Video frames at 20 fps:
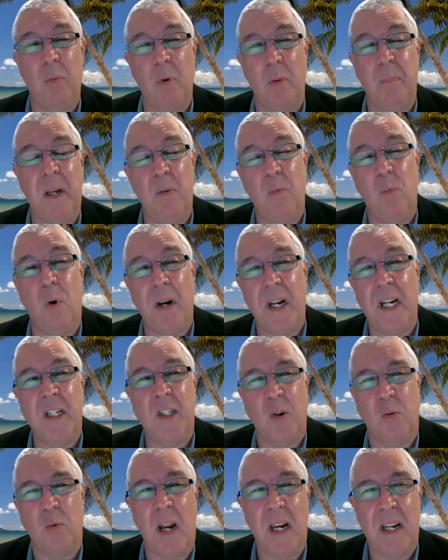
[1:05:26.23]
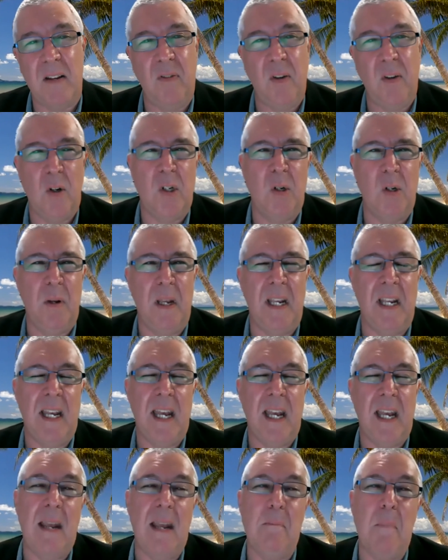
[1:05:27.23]
would be wanting to run if you're doing
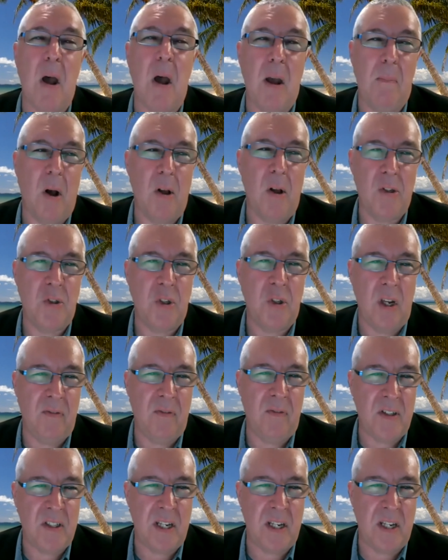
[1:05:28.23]
a mobile surface.